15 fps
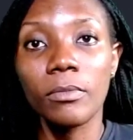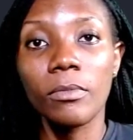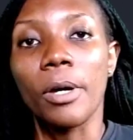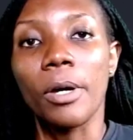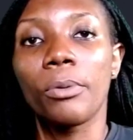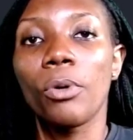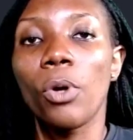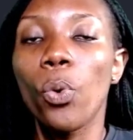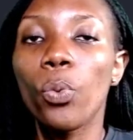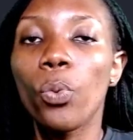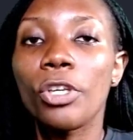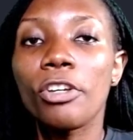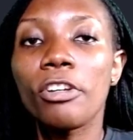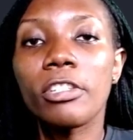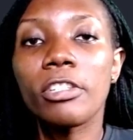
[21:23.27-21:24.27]
Now
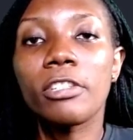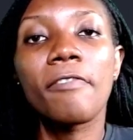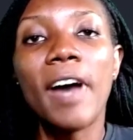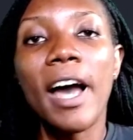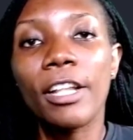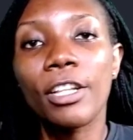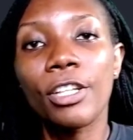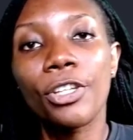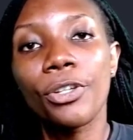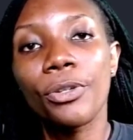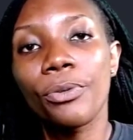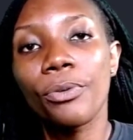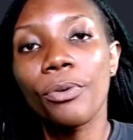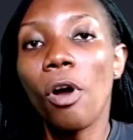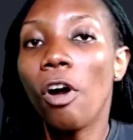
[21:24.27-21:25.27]
we use the
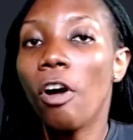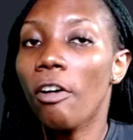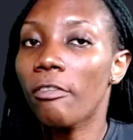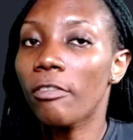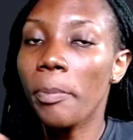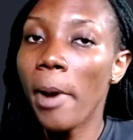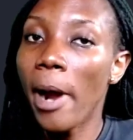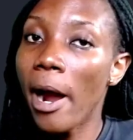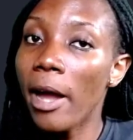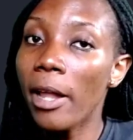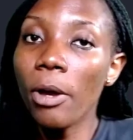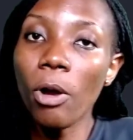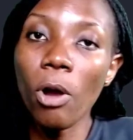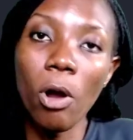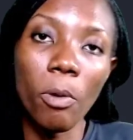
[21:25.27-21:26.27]
value of the
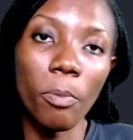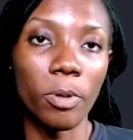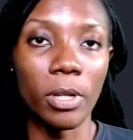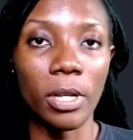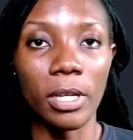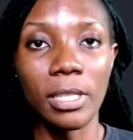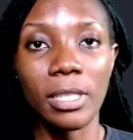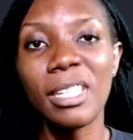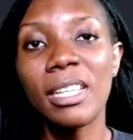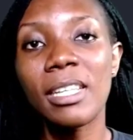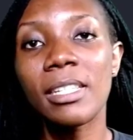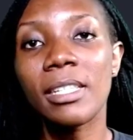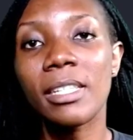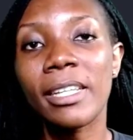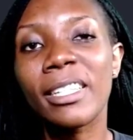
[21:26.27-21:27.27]
parallel component
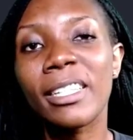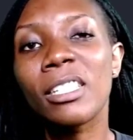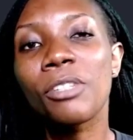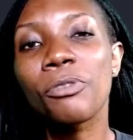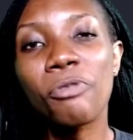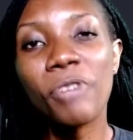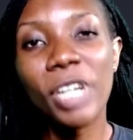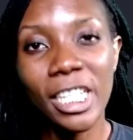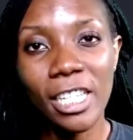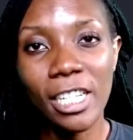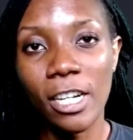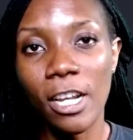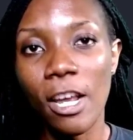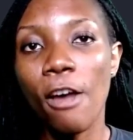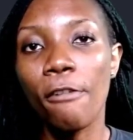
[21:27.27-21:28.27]
since it is the
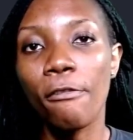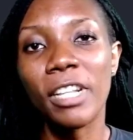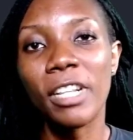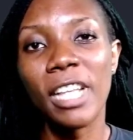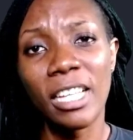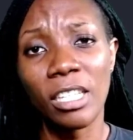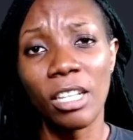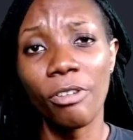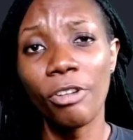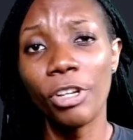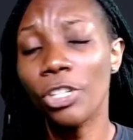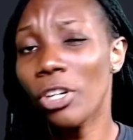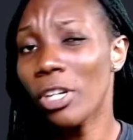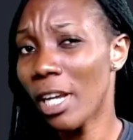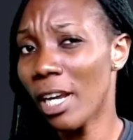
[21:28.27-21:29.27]
reason for the
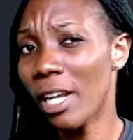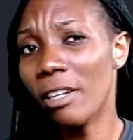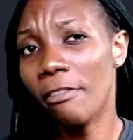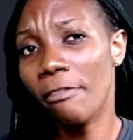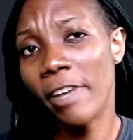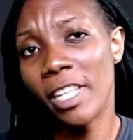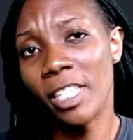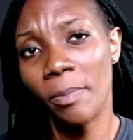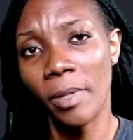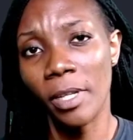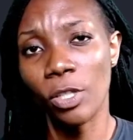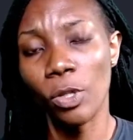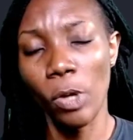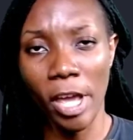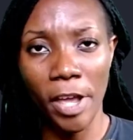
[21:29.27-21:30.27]
acceleration in the first
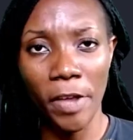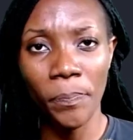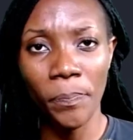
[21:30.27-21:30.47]
place.